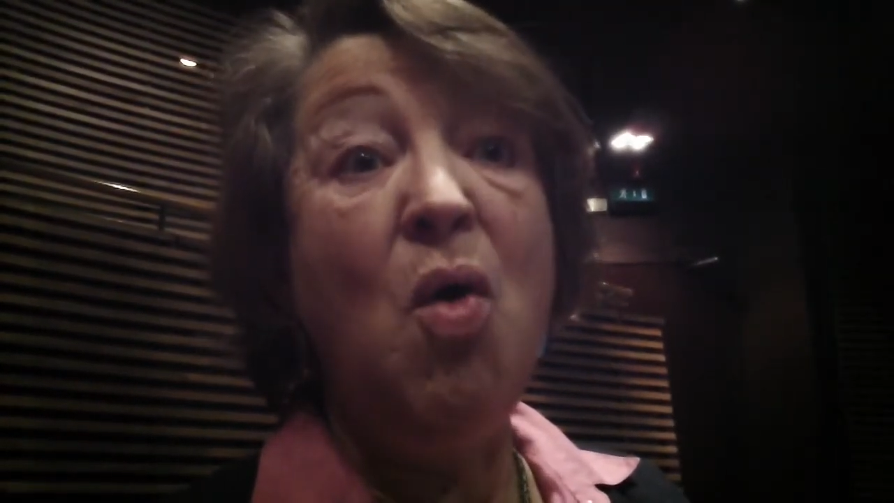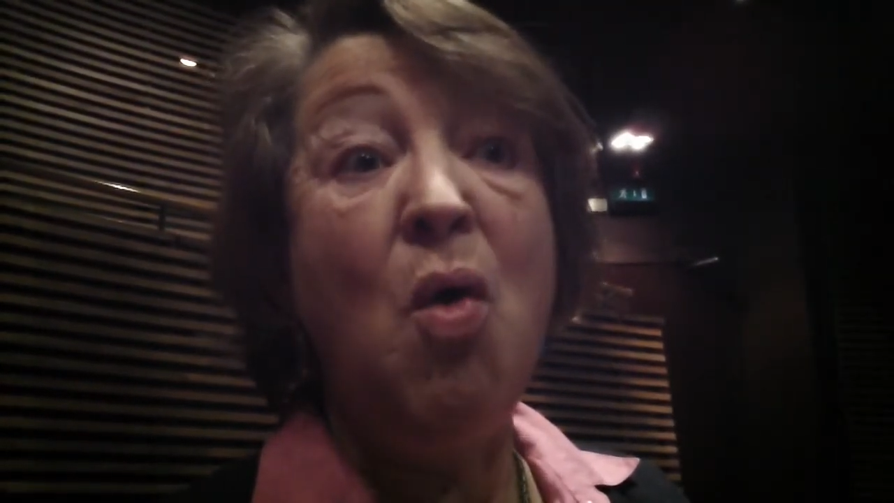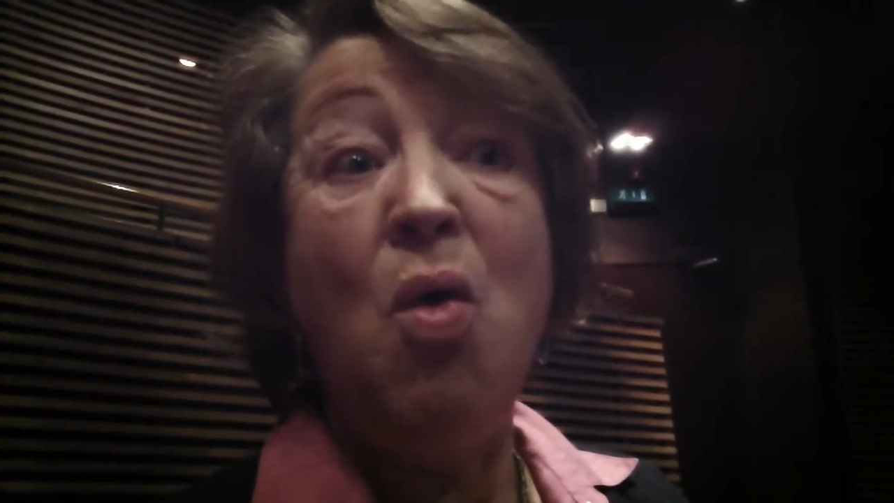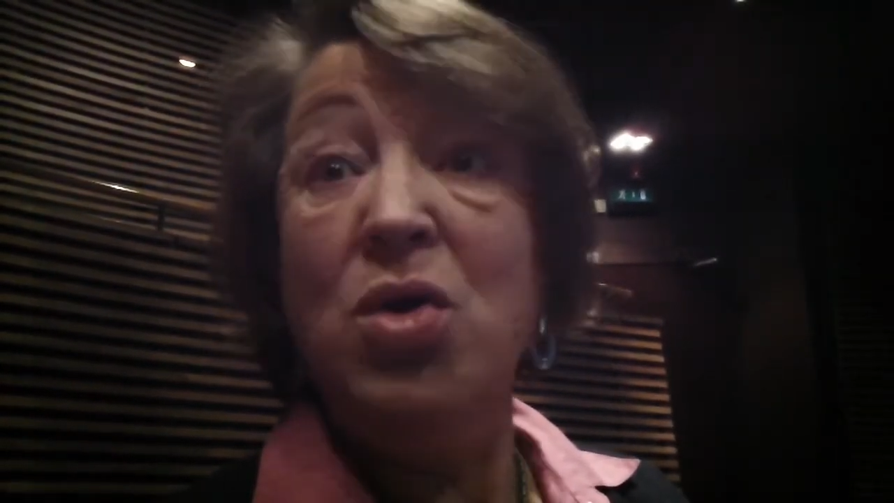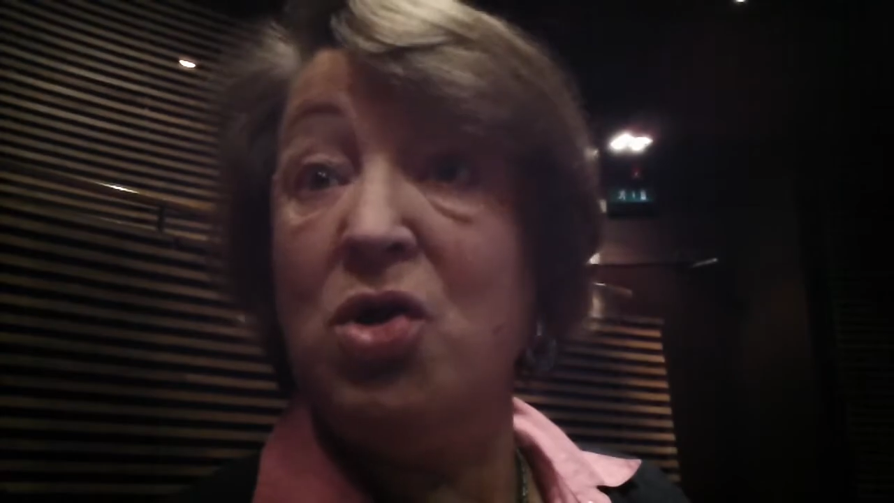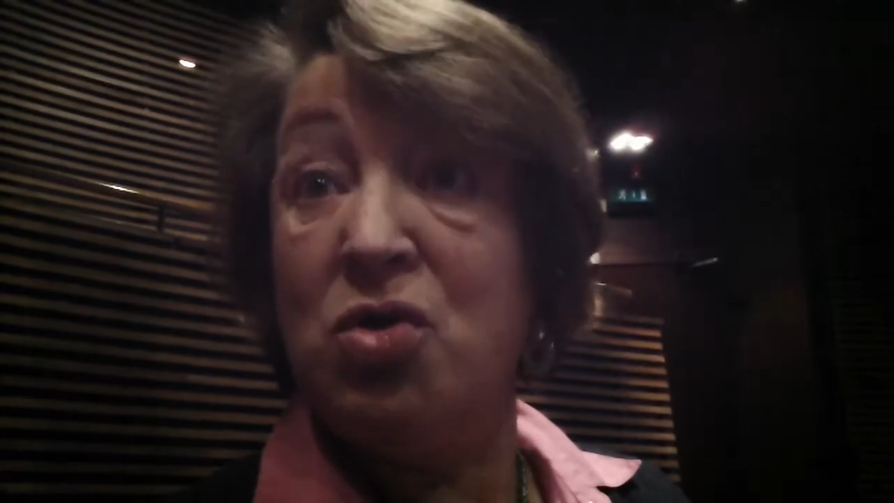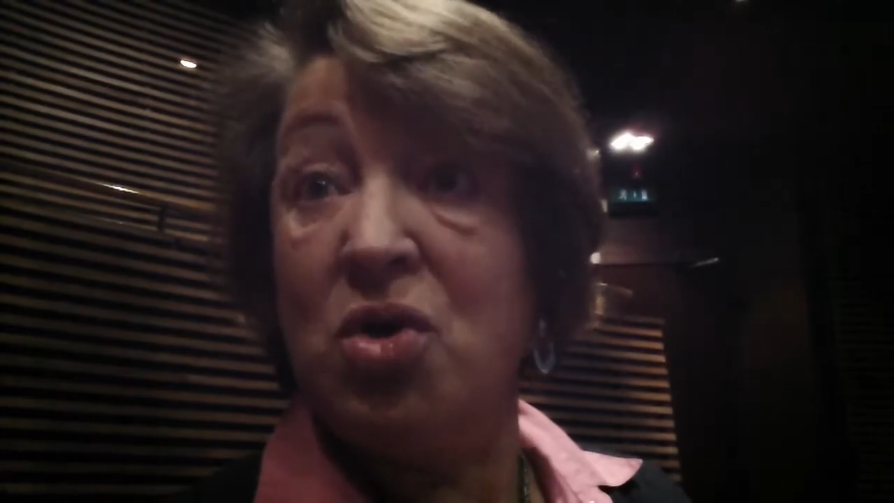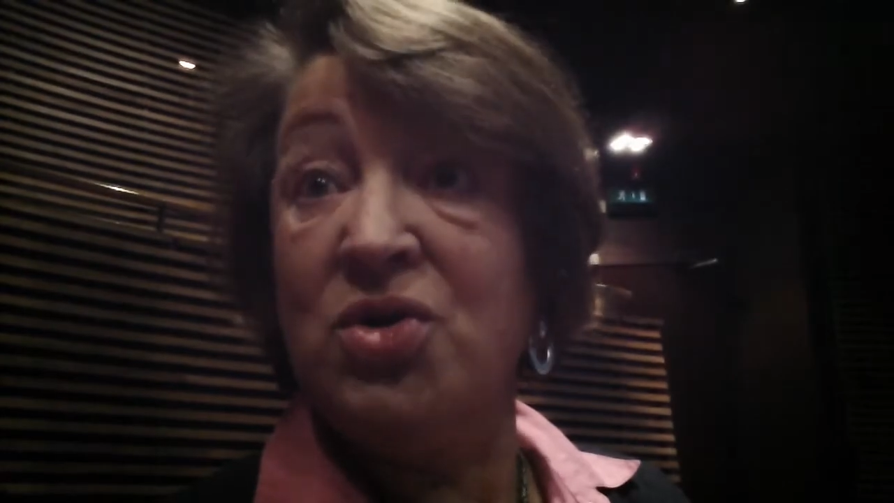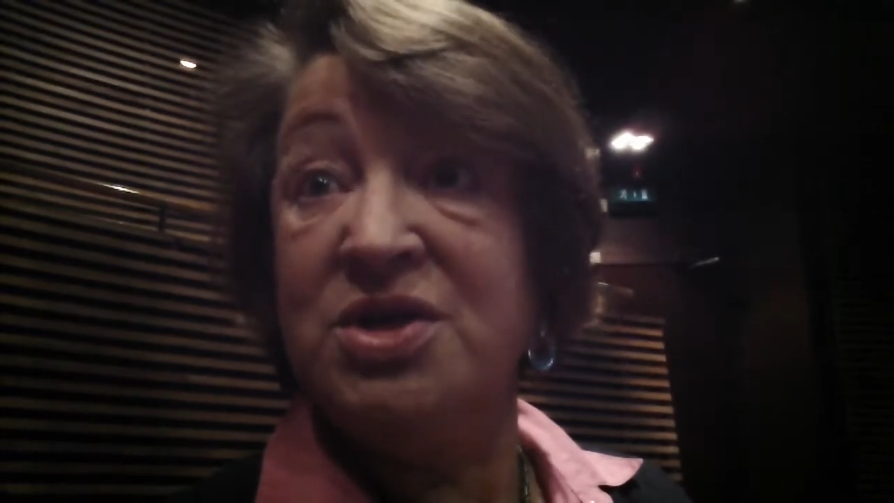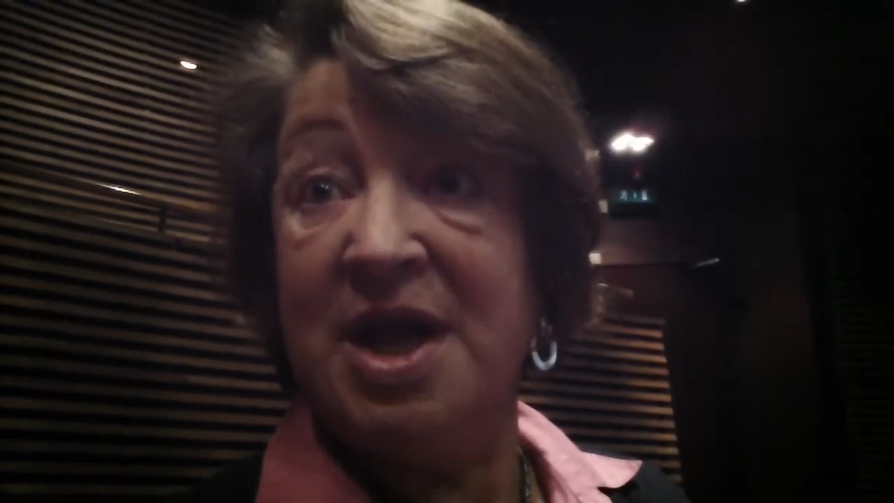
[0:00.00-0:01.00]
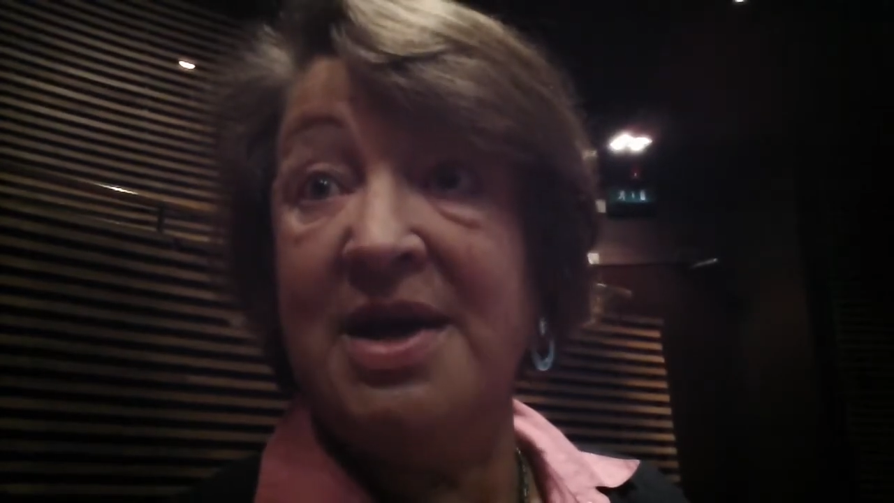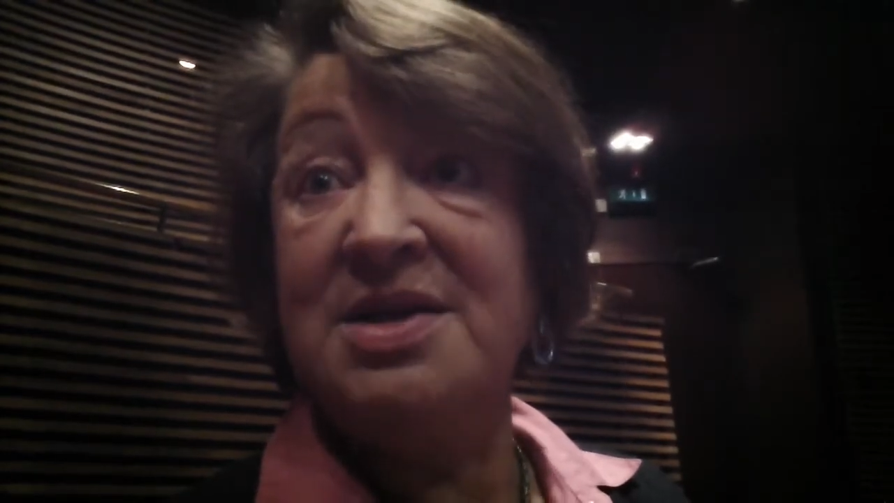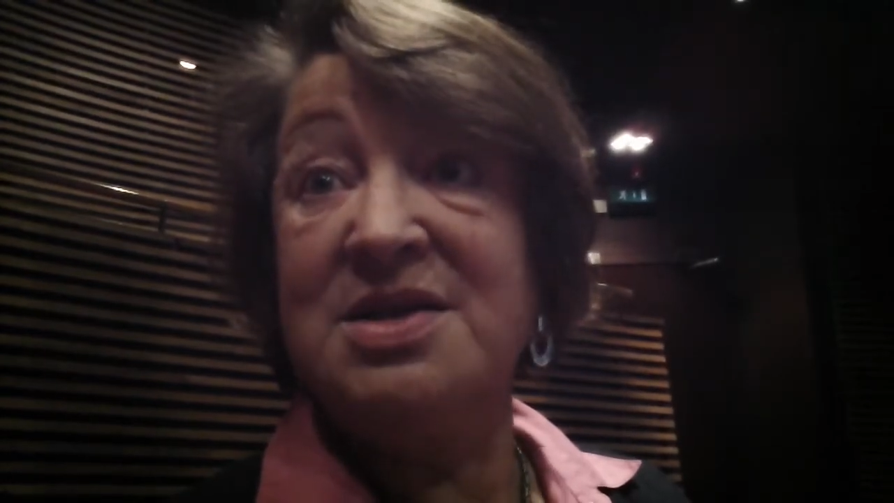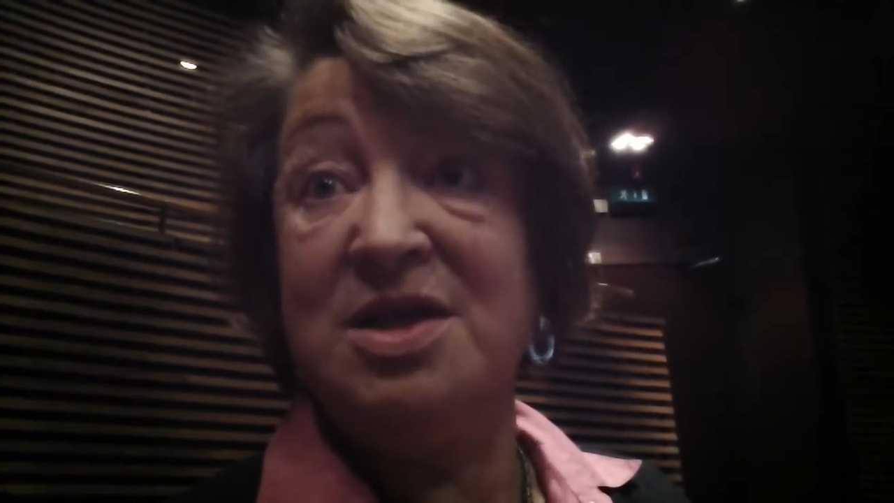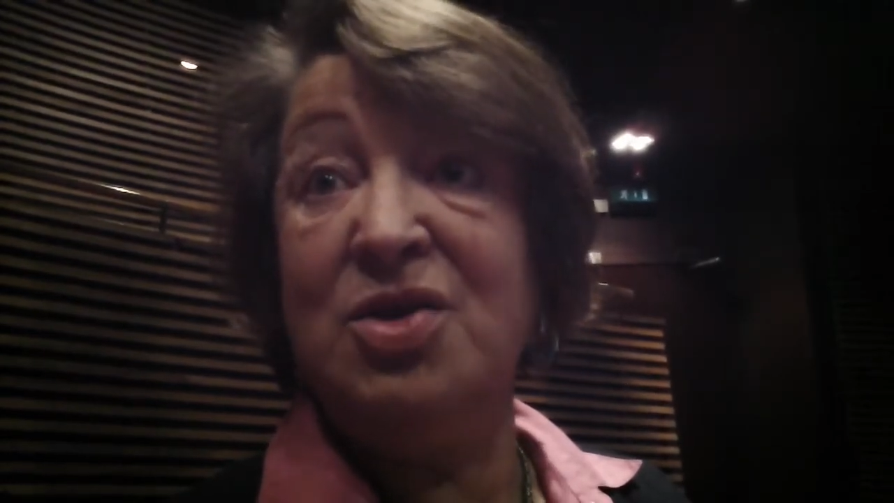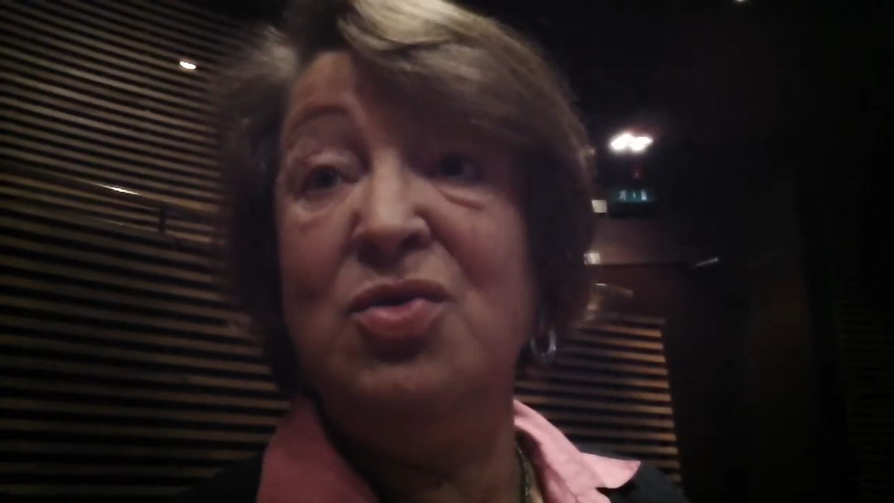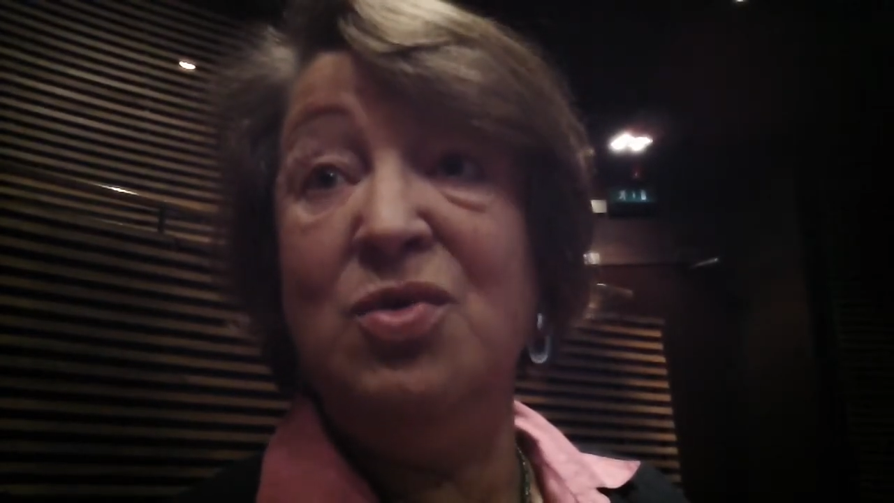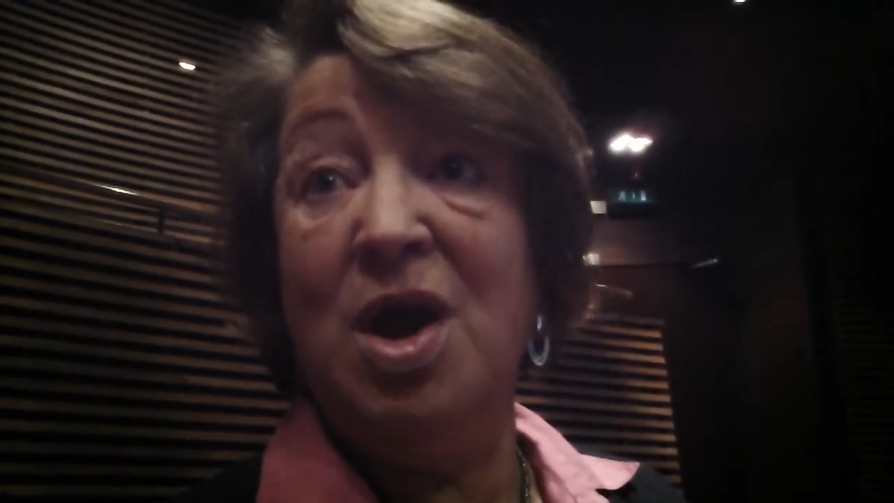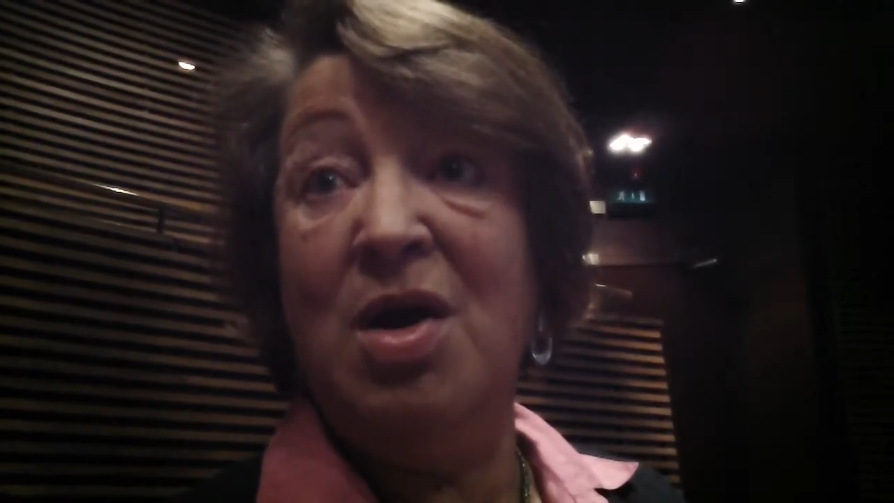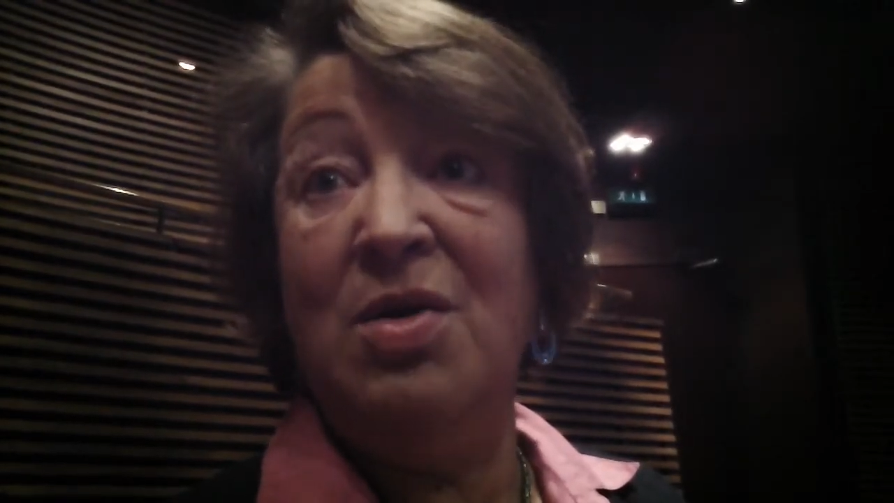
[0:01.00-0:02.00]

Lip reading: all your contacts that you know.